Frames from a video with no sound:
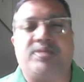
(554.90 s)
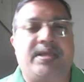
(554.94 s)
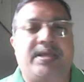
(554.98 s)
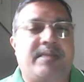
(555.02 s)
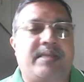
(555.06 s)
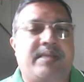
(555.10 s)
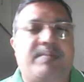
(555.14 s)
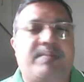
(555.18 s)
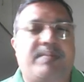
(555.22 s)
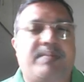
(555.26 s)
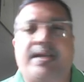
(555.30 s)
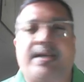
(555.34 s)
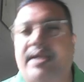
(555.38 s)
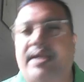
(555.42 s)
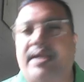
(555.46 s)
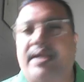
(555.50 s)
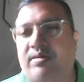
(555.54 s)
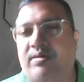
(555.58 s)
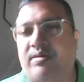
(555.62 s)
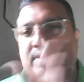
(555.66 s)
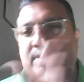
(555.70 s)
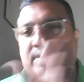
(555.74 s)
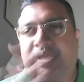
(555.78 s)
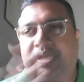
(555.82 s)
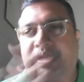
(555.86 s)
blood
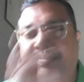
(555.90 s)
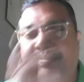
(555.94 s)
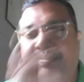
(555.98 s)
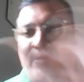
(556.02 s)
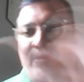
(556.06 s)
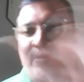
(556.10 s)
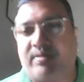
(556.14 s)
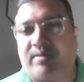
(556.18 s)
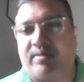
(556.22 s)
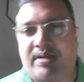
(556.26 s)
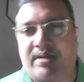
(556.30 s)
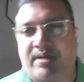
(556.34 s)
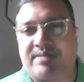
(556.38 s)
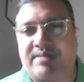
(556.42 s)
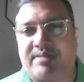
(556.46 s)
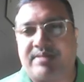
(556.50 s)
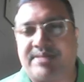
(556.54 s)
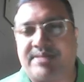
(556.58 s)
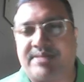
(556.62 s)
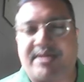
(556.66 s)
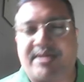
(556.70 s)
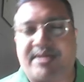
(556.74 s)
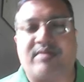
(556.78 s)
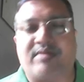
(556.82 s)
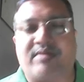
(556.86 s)
on that particular
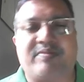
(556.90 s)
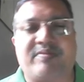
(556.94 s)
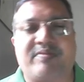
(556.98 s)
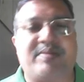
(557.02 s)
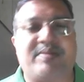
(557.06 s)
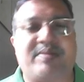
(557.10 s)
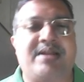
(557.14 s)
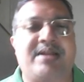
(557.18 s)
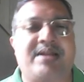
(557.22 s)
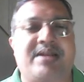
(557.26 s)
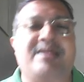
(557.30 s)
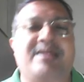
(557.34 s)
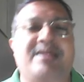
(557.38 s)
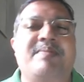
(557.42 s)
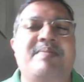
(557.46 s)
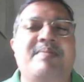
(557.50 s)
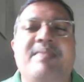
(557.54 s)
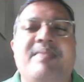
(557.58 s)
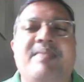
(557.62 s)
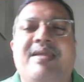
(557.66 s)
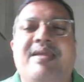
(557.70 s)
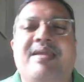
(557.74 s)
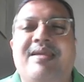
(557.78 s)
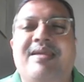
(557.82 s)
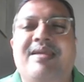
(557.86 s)
set of blood.
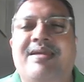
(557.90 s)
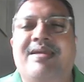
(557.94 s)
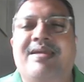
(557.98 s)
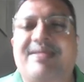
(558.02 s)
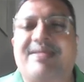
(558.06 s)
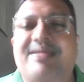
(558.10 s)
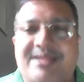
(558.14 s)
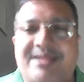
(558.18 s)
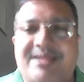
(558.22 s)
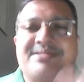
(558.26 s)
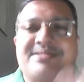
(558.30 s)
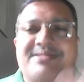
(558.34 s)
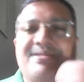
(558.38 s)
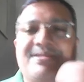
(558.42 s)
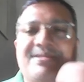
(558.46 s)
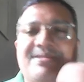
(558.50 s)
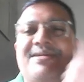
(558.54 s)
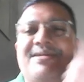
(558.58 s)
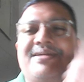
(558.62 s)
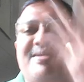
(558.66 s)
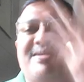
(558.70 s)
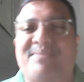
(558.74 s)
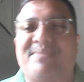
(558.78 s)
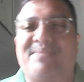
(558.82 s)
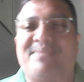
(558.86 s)
And next
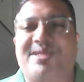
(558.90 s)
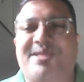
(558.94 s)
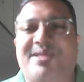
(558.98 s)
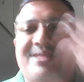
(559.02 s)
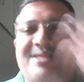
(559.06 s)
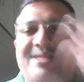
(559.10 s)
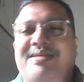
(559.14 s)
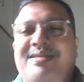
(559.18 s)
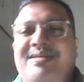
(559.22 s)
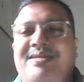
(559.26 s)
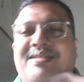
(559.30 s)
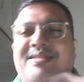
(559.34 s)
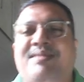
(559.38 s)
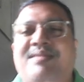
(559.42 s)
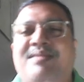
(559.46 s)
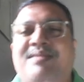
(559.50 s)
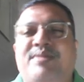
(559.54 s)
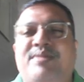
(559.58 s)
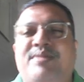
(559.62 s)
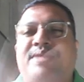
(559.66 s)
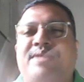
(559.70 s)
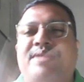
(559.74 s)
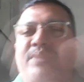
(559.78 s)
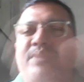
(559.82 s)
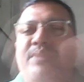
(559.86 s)
breathing
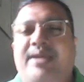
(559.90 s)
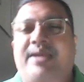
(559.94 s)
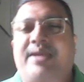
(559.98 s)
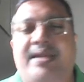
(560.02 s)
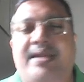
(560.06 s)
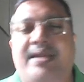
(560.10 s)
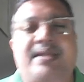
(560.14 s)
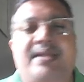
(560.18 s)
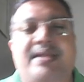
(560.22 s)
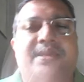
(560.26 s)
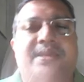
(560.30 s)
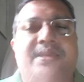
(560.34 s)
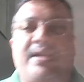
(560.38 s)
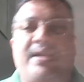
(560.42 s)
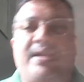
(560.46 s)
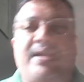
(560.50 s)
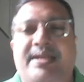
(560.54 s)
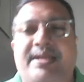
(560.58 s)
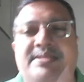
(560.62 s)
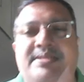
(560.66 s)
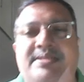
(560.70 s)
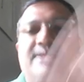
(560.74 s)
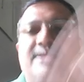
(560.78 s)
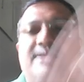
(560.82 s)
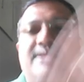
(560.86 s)
again it gets
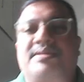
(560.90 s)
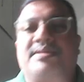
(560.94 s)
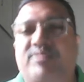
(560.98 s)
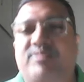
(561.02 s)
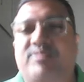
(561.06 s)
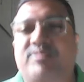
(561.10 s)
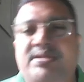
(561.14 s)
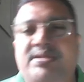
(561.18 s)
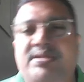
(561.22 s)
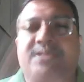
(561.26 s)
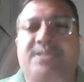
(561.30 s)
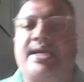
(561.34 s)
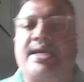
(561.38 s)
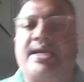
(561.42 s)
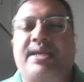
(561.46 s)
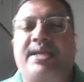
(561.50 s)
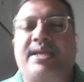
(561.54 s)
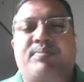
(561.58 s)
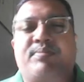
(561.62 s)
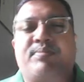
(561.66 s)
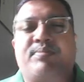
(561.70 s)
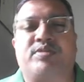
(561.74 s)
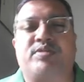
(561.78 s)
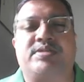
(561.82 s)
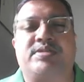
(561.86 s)
exchanged. So it's a
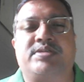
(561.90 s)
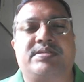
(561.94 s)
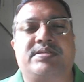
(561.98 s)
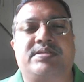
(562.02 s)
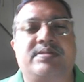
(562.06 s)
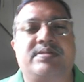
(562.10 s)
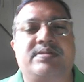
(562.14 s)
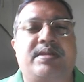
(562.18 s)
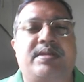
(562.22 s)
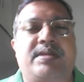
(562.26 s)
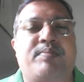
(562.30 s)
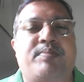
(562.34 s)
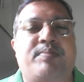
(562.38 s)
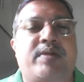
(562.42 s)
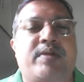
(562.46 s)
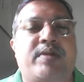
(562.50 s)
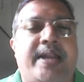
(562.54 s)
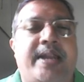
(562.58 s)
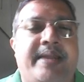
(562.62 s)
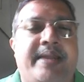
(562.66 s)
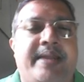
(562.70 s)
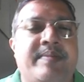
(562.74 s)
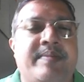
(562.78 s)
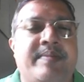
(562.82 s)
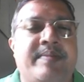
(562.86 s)
cyclic process, keep on
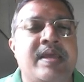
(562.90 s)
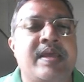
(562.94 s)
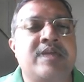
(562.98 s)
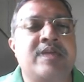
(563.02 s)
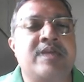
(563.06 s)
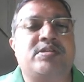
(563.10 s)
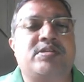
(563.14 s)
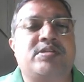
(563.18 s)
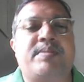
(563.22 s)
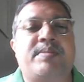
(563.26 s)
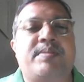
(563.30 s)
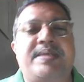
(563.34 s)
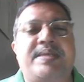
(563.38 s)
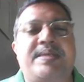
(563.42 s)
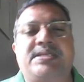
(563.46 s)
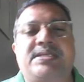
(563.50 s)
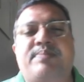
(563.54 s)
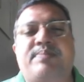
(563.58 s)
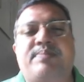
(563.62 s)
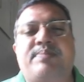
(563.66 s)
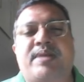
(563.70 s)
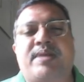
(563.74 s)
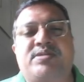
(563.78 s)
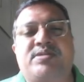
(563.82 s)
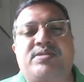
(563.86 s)
adding. So the
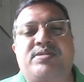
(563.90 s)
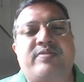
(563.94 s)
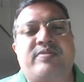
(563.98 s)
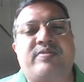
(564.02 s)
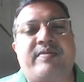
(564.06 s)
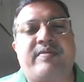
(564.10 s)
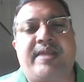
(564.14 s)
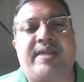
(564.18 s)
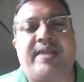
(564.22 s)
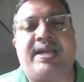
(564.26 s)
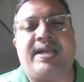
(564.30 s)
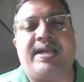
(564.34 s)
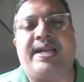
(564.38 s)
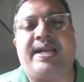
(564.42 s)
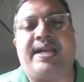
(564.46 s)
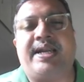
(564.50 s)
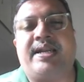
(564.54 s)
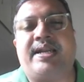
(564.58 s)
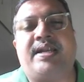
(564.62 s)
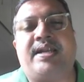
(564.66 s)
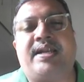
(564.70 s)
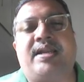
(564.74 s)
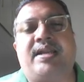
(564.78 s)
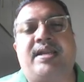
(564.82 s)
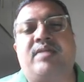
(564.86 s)
basic parts of a
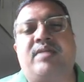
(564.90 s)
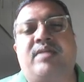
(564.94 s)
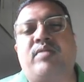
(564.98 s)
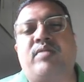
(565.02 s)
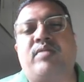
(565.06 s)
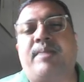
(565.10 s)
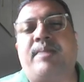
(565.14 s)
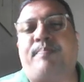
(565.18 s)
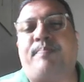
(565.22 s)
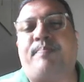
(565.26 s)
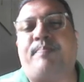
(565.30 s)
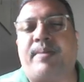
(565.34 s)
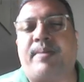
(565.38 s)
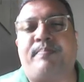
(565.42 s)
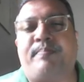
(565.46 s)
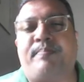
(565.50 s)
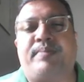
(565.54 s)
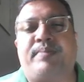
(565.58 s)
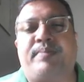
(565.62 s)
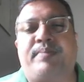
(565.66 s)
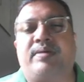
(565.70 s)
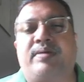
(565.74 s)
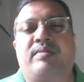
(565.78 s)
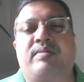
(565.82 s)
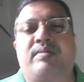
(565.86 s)
ventilator, it include a
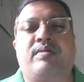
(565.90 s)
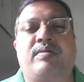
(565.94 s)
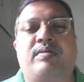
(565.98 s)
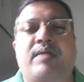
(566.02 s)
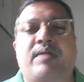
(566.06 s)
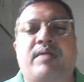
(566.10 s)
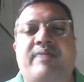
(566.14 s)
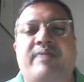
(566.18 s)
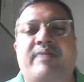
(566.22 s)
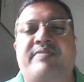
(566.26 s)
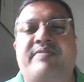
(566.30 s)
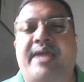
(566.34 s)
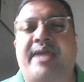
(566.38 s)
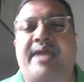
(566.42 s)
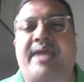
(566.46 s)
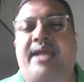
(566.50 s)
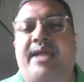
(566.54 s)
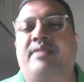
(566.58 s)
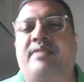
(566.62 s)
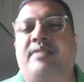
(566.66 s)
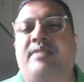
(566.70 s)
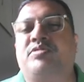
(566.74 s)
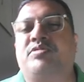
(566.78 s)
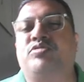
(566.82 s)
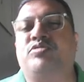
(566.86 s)
pump or a
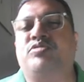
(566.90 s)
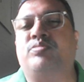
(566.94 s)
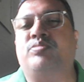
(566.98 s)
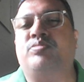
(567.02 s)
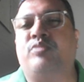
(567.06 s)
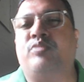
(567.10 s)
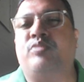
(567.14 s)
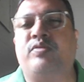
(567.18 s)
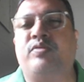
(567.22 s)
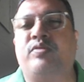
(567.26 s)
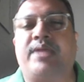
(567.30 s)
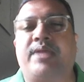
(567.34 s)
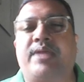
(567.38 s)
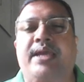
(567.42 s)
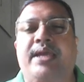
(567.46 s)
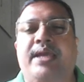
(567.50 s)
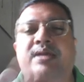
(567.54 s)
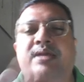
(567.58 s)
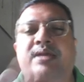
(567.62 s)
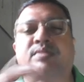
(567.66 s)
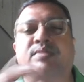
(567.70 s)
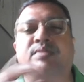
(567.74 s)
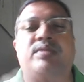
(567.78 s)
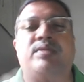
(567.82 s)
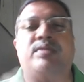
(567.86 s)
fan to move the
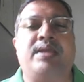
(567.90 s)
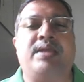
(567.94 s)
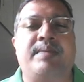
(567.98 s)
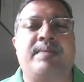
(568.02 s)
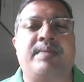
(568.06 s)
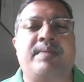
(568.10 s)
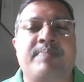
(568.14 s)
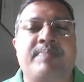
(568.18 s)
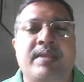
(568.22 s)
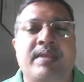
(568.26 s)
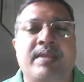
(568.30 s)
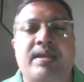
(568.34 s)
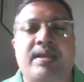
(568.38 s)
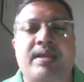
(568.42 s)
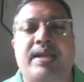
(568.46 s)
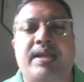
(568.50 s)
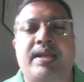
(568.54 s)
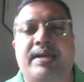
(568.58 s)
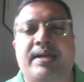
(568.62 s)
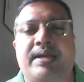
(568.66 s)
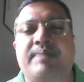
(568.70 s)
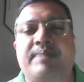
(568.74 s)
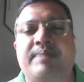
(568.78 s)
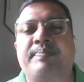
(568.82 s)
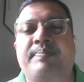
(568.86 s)
air to the
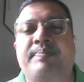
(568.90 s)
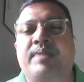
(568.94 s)
lung,